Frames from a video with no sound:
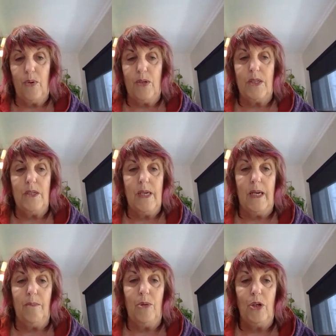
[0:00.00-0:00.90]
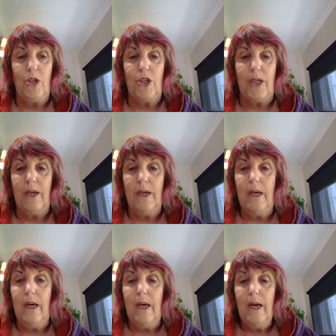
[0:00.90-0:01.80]
present and emerging.
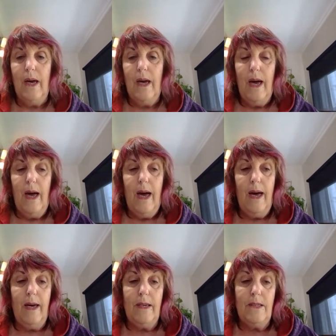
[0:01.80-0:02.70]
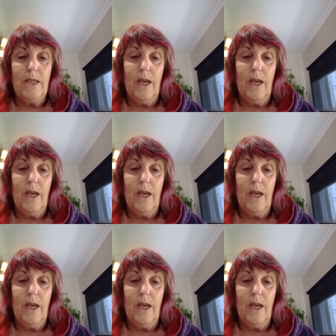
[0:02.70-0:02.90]
And